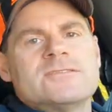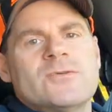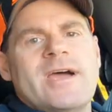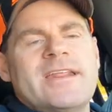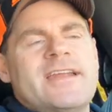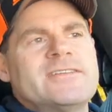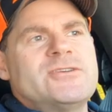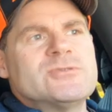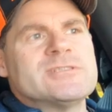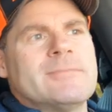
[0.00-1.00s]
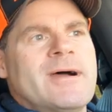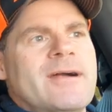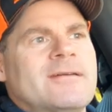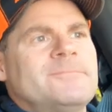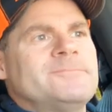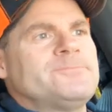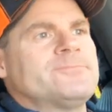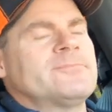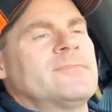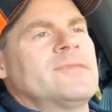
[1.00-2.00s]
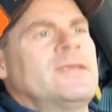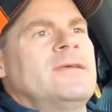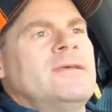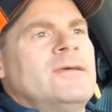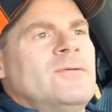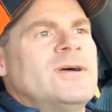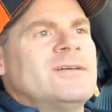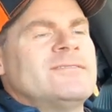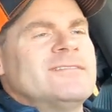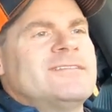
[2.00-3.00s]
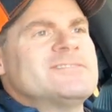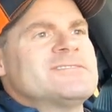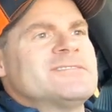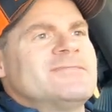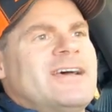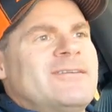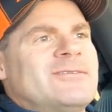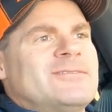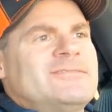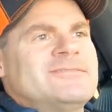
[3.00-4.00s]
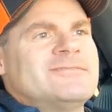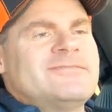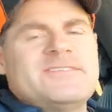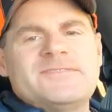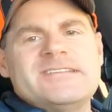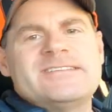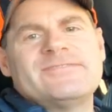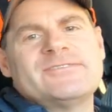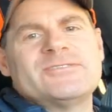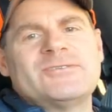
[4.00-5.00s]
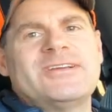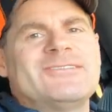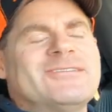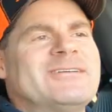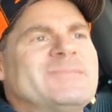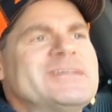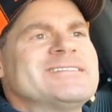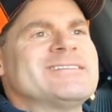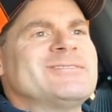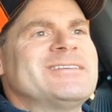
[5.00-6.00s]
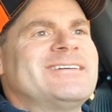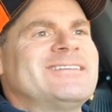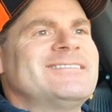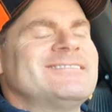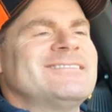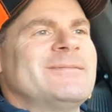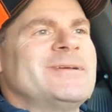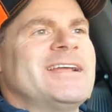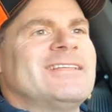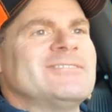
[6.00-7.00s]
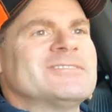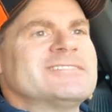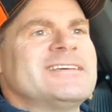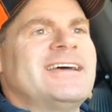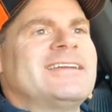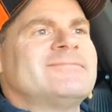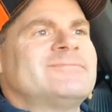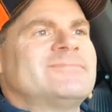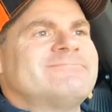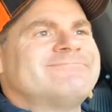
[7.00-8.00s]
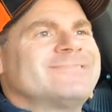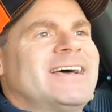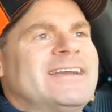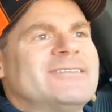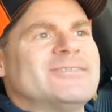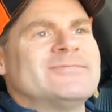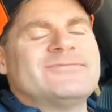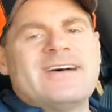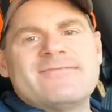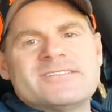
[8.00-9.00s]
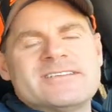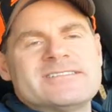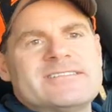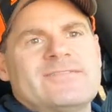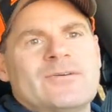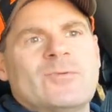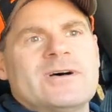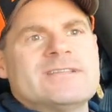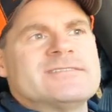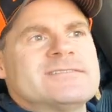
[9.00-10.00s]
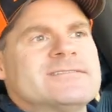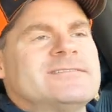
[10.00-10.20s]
So why did I choose Lamar? Well, there's, I don't know, 50 different trailer companies out there. I mean, I looked at, I don't know, five or six different ones.